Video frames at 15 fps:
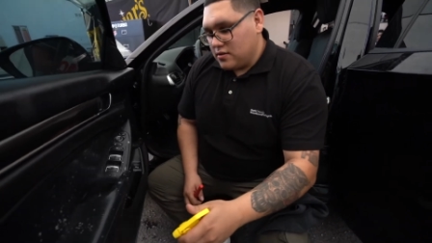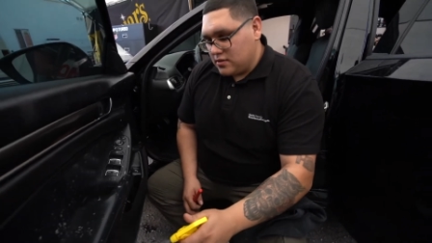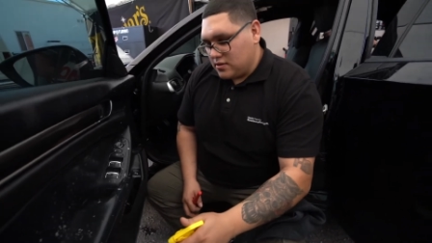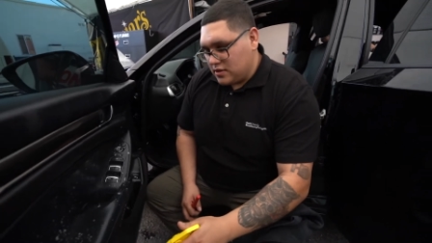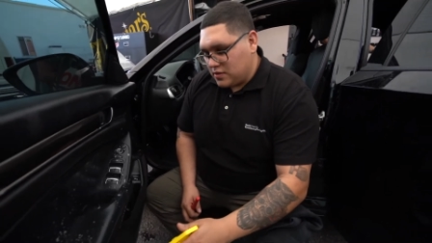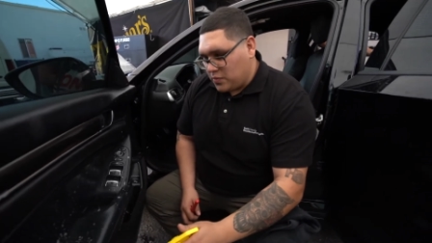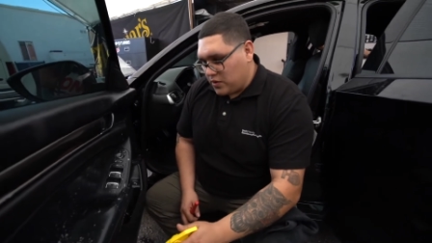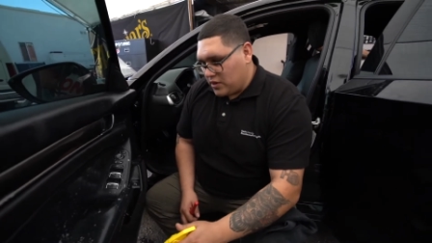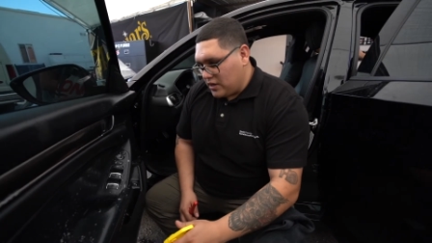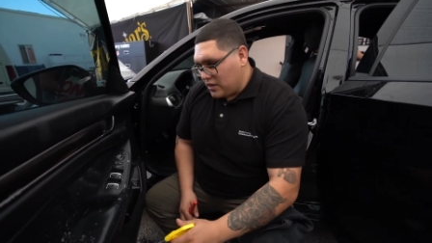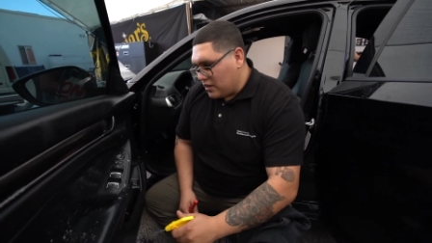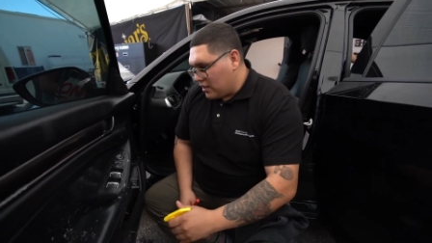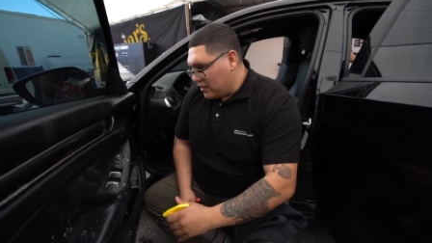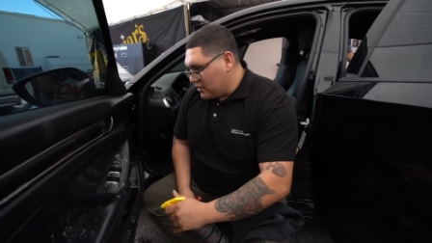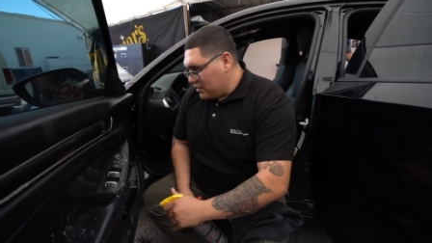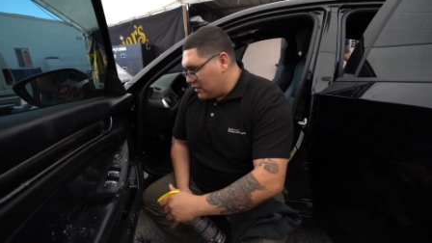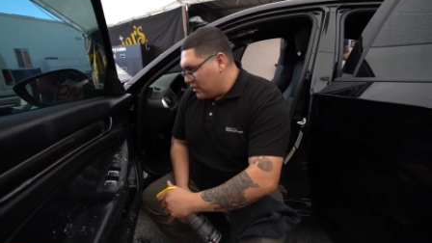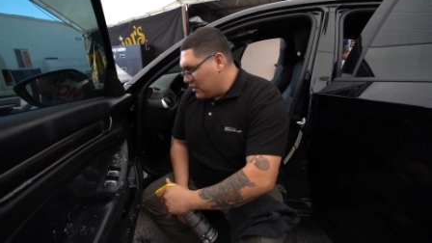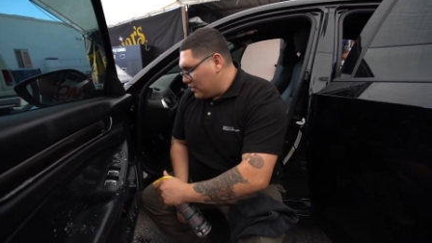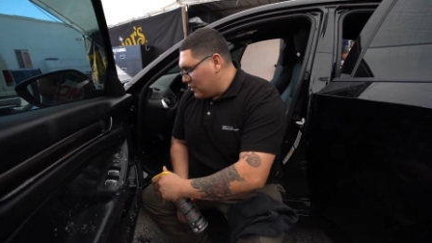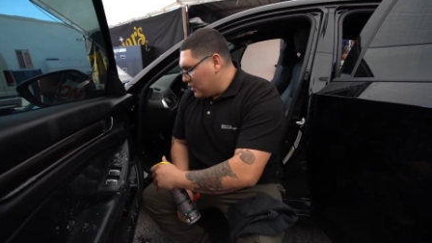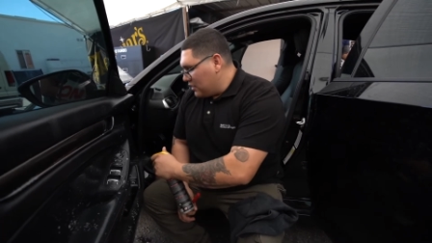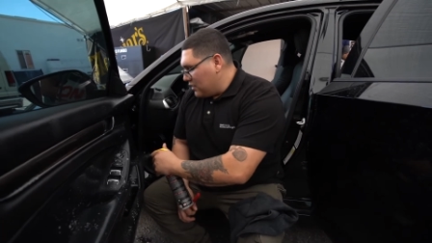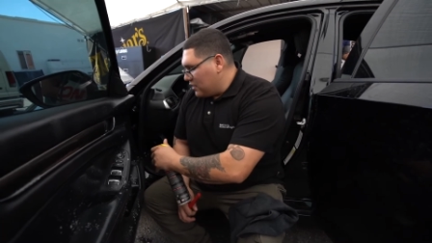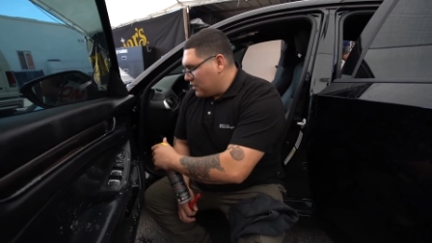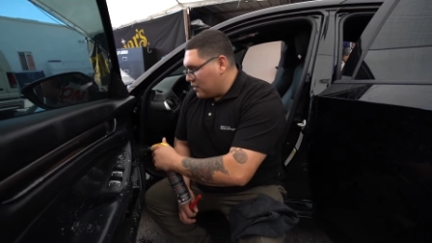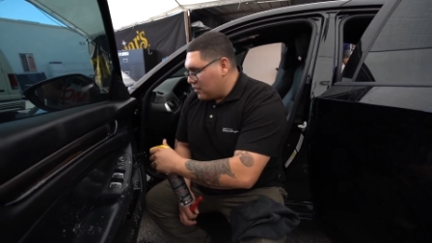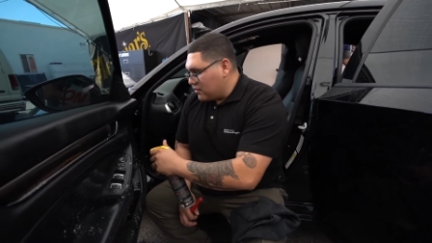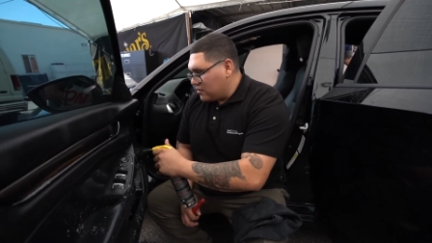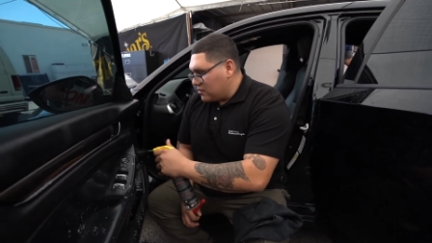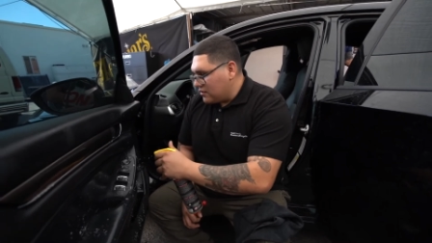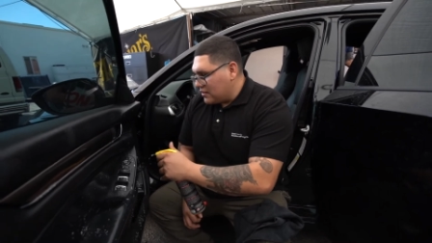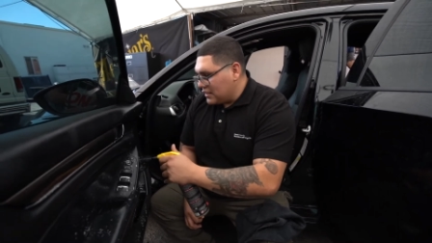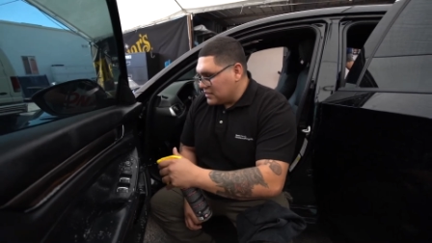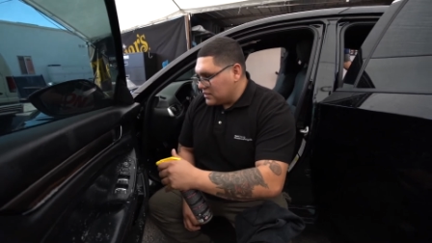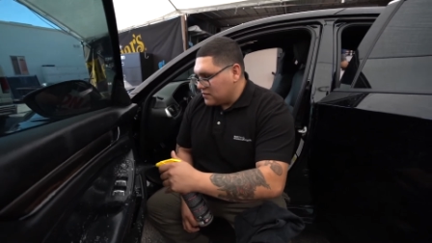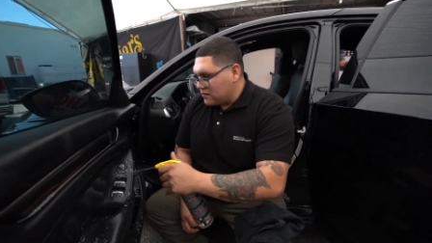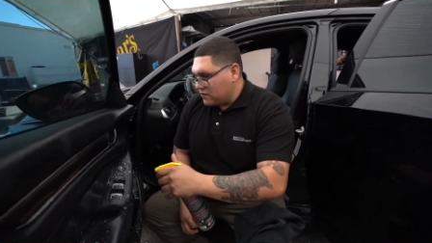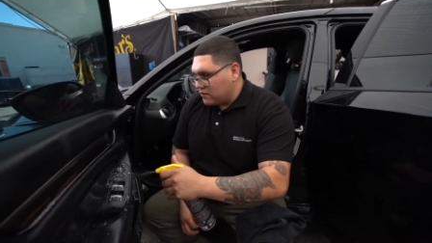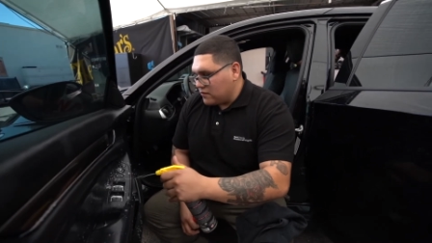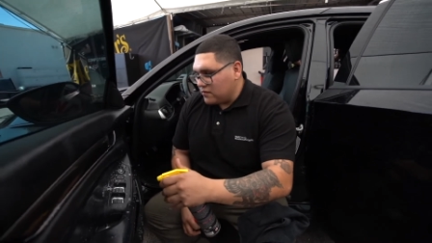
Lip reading: Just putting it on there, getting it on there nice and